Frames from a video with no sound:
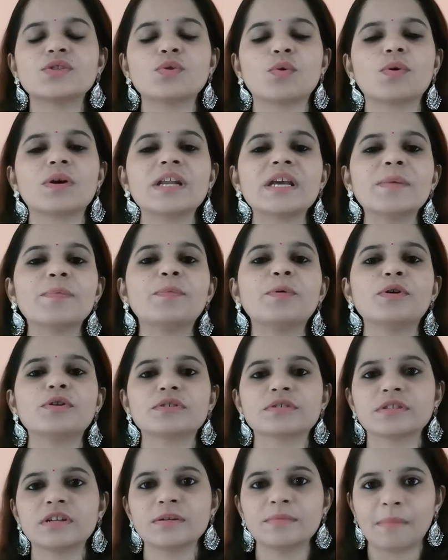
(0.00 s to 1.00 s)
is totally a
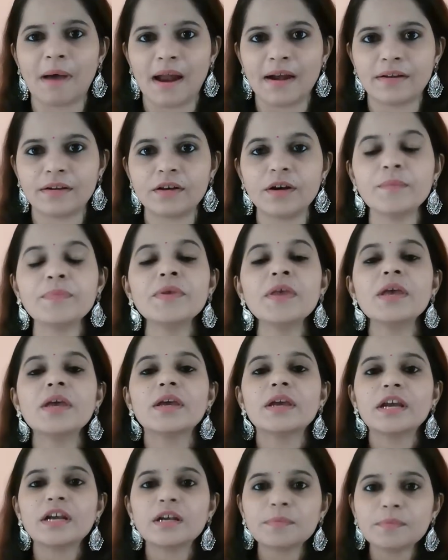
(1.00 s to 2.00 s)
personal matter.
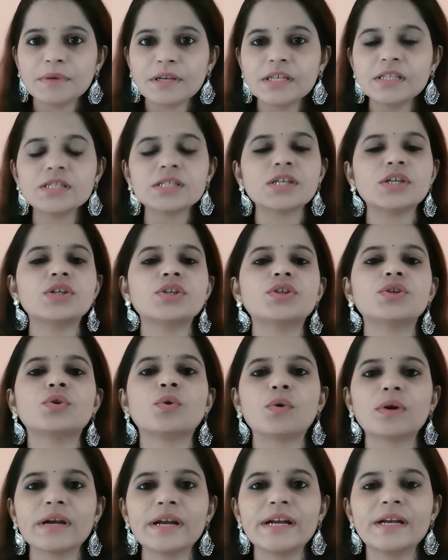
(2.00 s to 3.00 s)
It means it
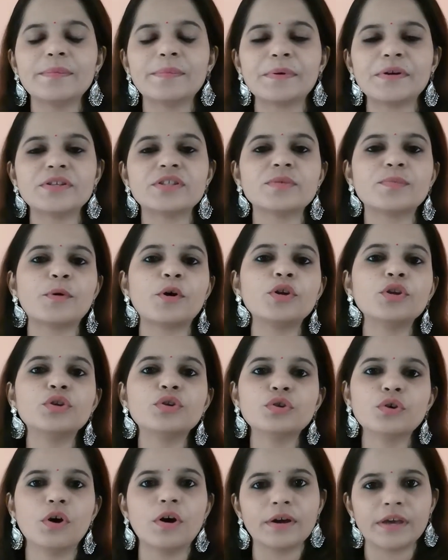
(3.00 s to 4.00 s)
totally depends
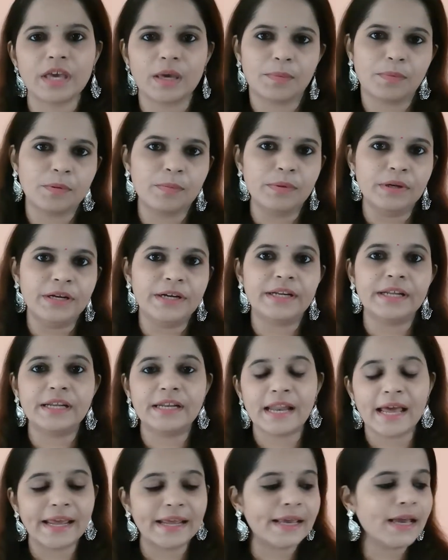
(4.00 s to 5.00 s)
upon your capability.
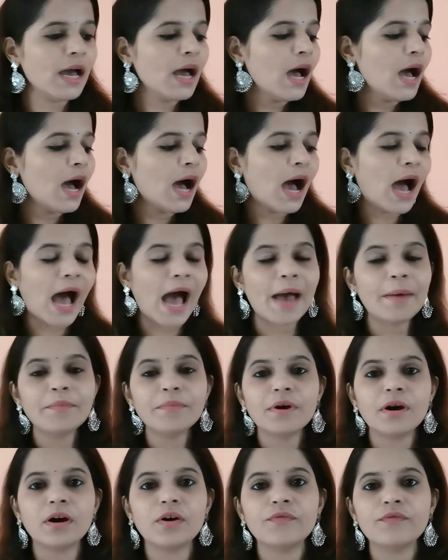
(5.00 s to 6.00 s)
Like,
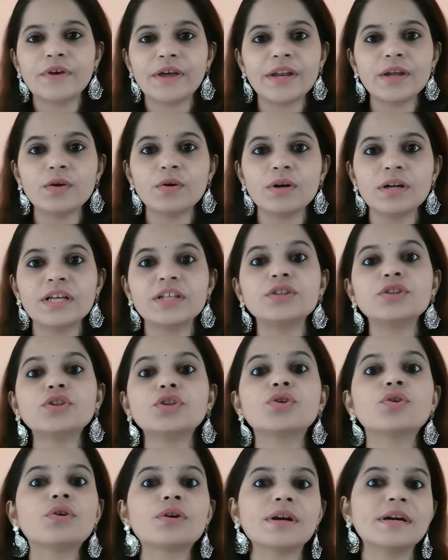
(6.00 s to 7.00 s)
I'm very good in
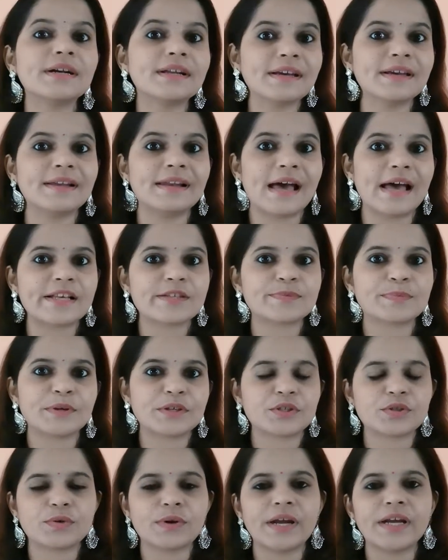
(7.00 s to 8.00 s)
theoretical
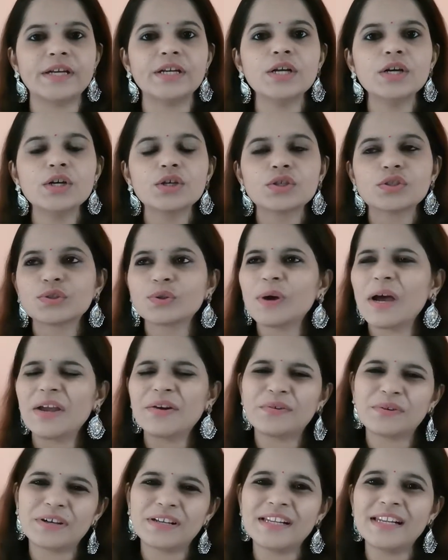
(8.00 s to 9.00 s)
aspects, right? So
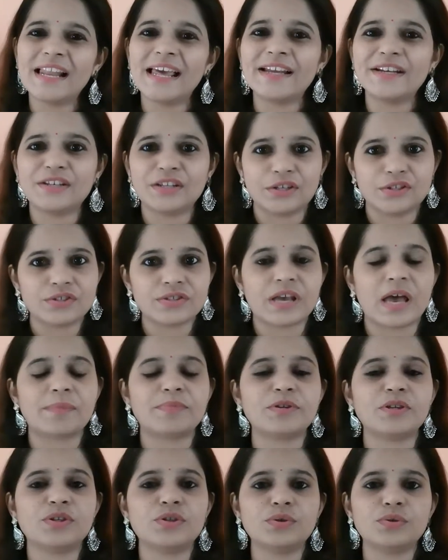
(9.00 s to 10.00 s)
I really like teaching
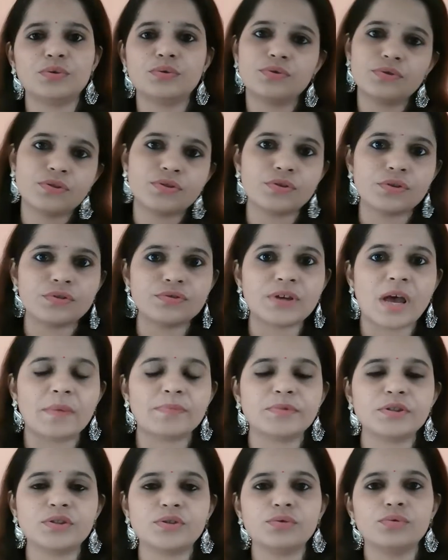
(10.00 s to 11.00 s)
aptitude, research
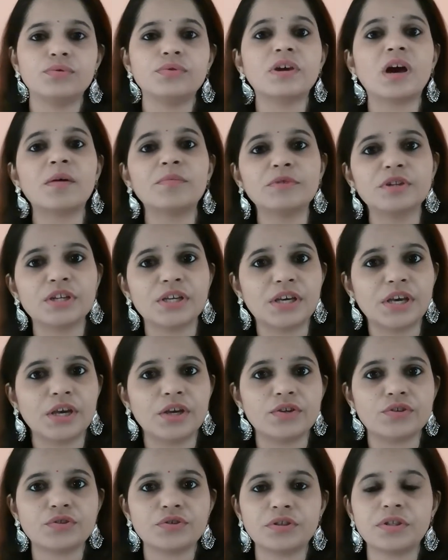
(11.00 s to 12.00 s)
aptitude,
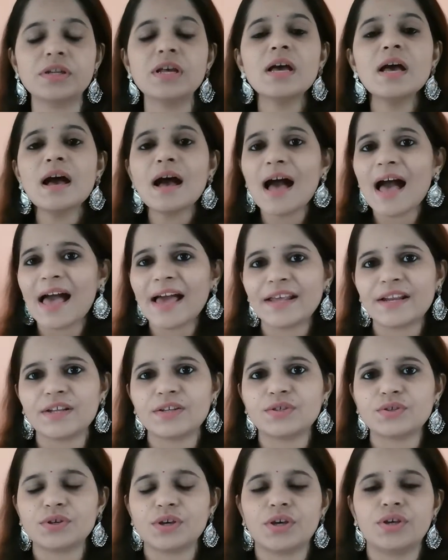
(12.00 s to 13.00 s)
communication,
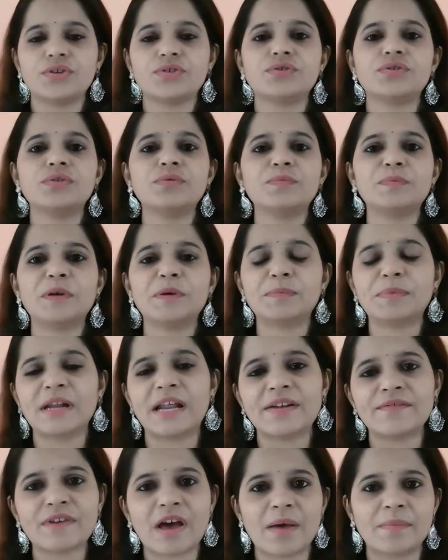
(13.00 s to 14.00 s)
higher education, people
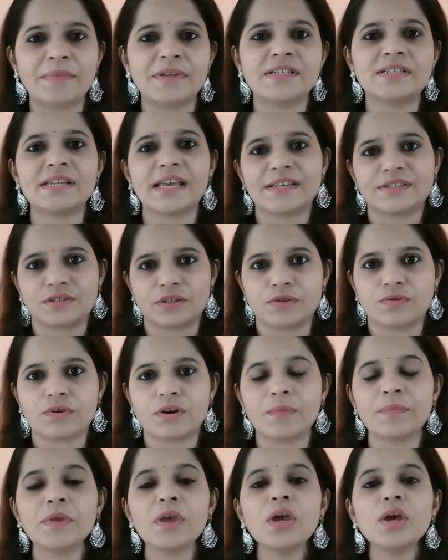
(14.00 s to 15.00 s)
environment,
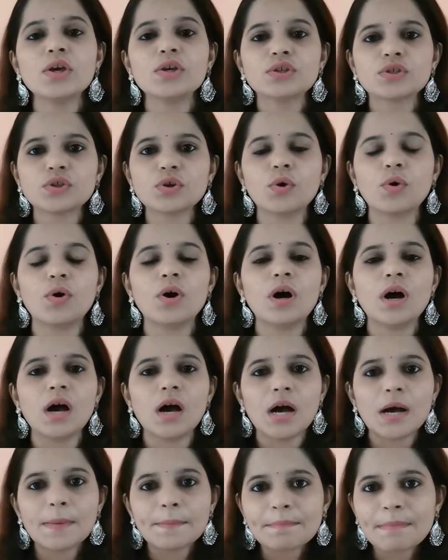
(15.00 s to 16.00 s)
etc.
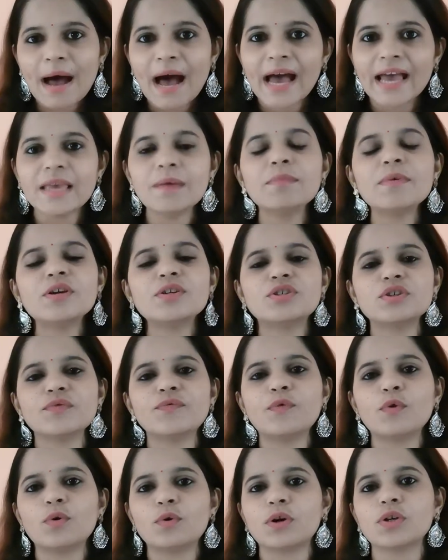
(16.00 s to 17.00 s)
So my major
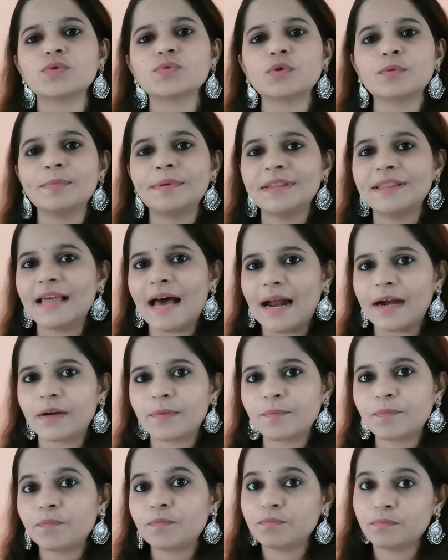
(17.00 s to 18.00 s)
focus would be
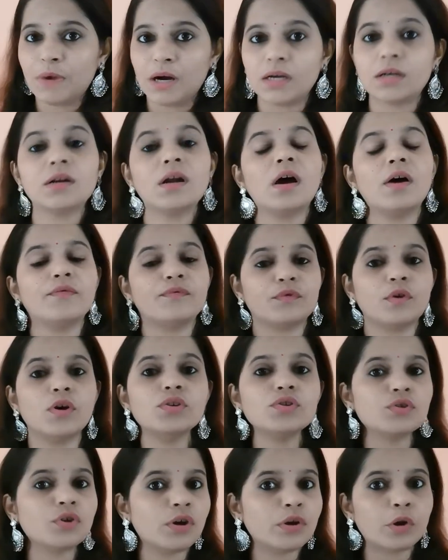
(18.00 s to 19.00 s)
that. But of
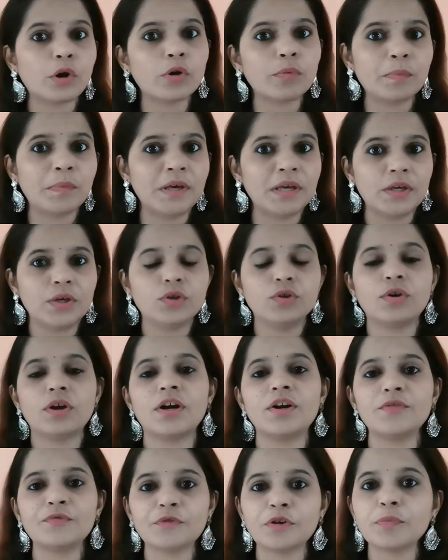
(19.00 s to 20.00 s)
course, you're not me.
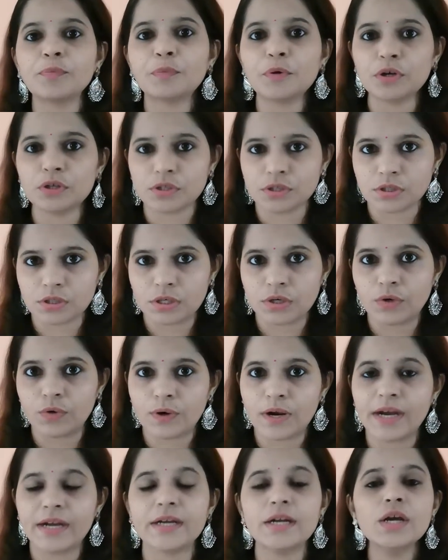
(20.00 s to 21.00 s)
You're a different person,
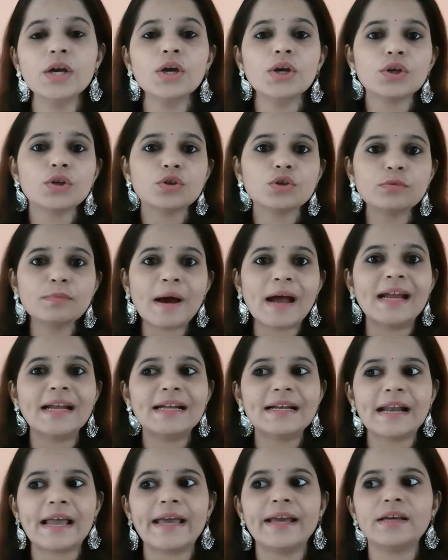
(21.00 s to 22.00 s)
right? You
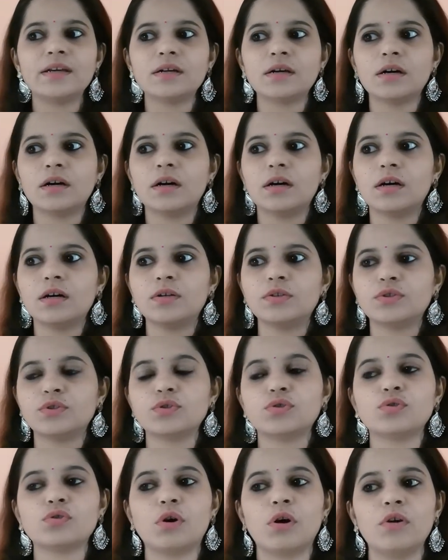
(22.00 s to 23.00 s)
might like
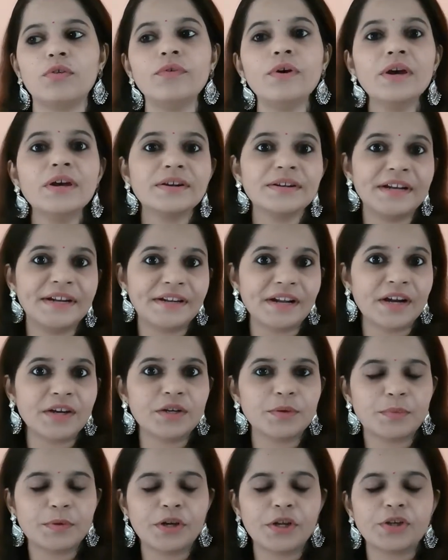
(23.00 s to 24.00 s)
to solve data
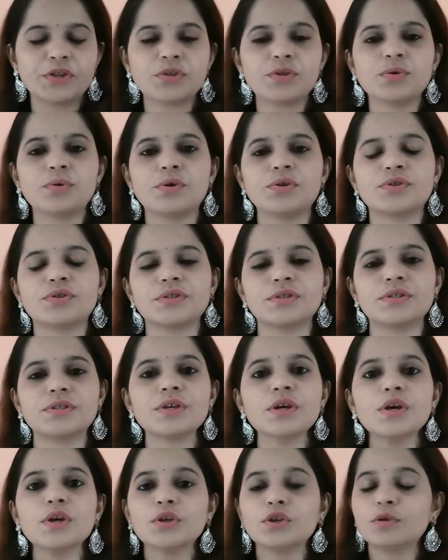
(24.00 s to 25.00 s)
interpretation
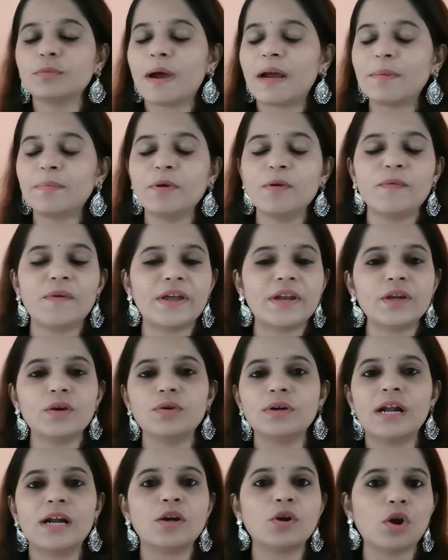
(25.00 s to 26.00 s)
questions. You might be very
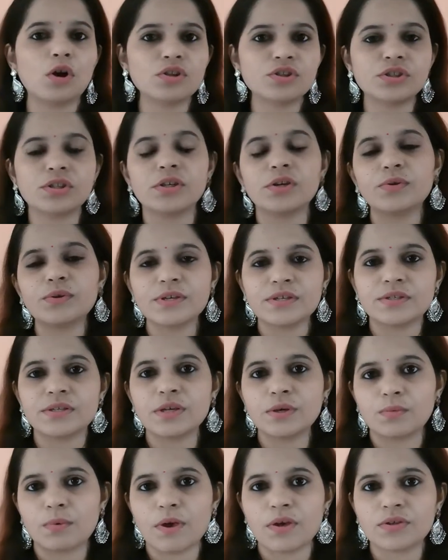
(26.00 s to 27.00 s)
good at logical
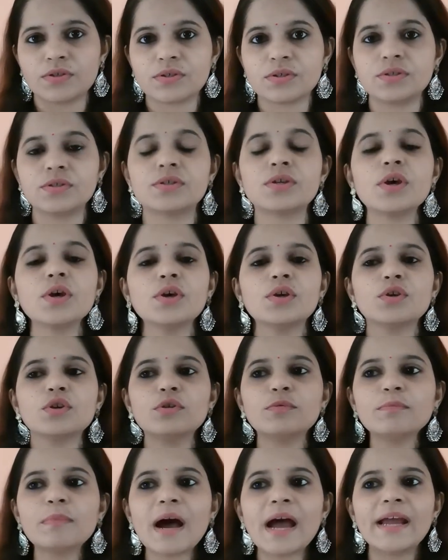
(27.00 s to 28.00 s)
reasoning questions.
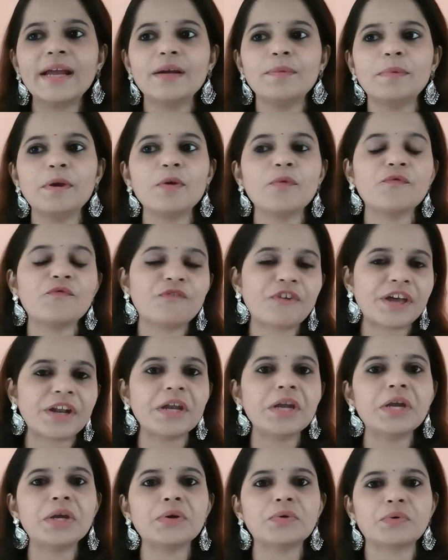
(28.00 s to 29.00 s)
You might be
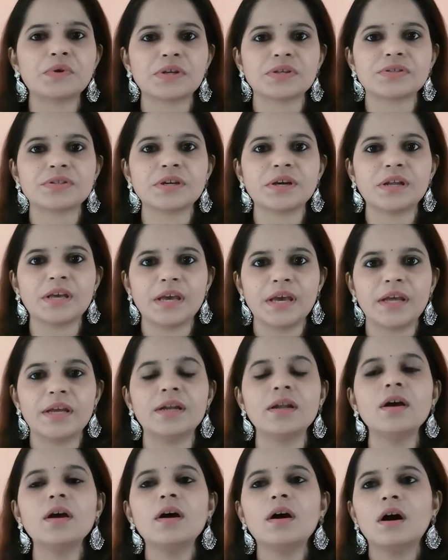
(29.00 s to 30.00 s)
very interested
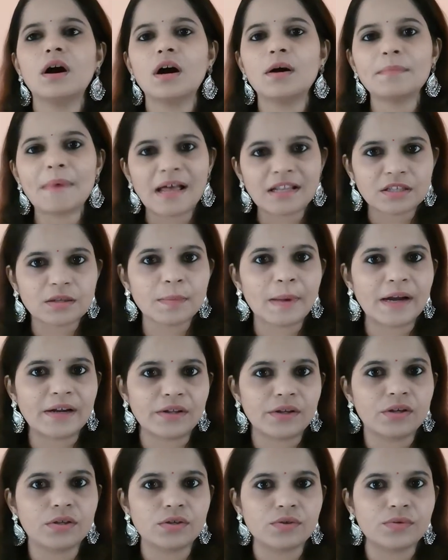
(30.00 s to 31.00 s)
in
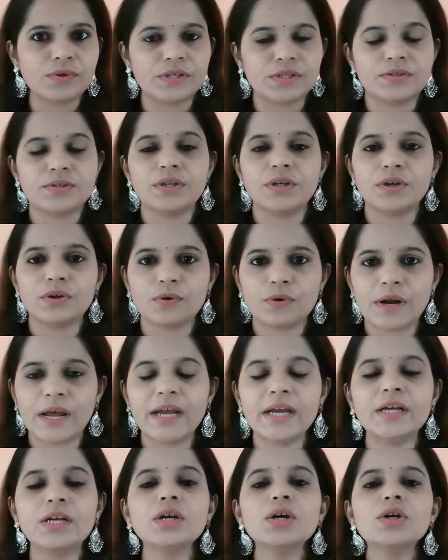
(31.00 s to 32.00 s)
mathematical reasoning,
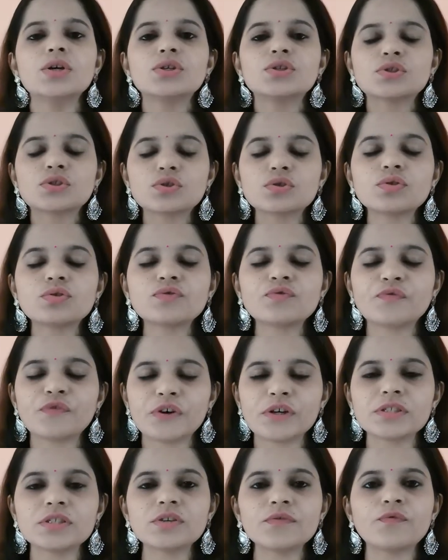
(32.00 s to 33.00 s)
right? So
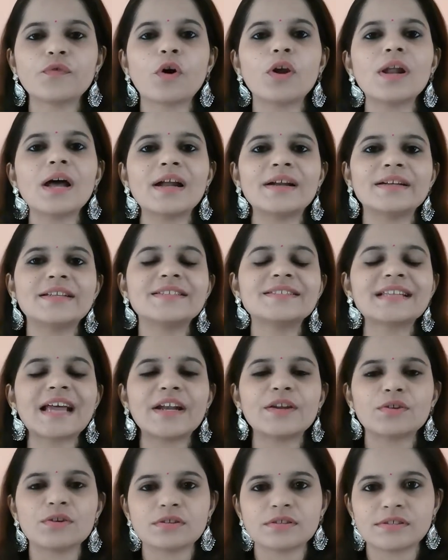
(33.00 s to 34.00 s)
first of all,
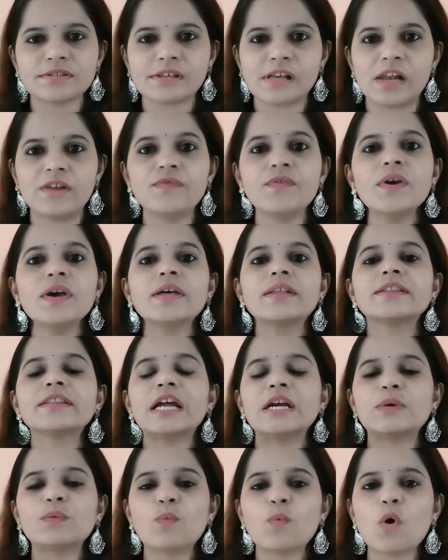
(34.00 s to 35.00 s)
understand yourself,
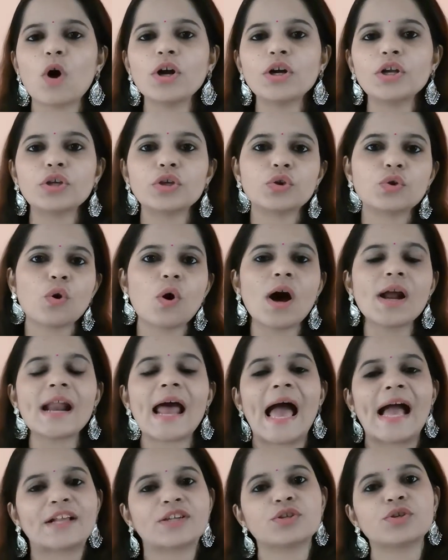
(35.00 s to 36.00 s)
that what you are
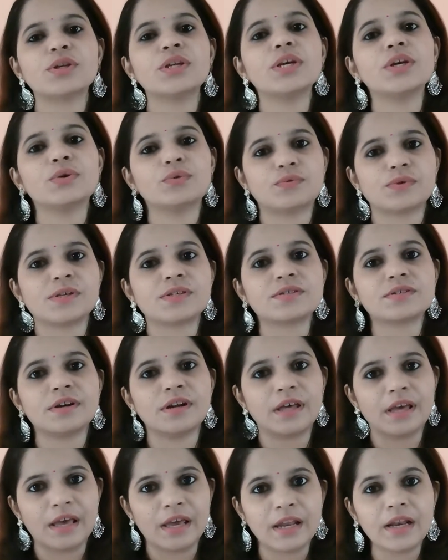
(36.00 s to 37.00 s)
actually
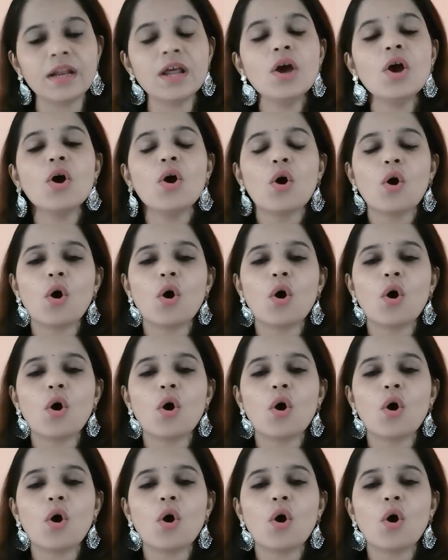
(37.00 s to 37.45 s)
interested in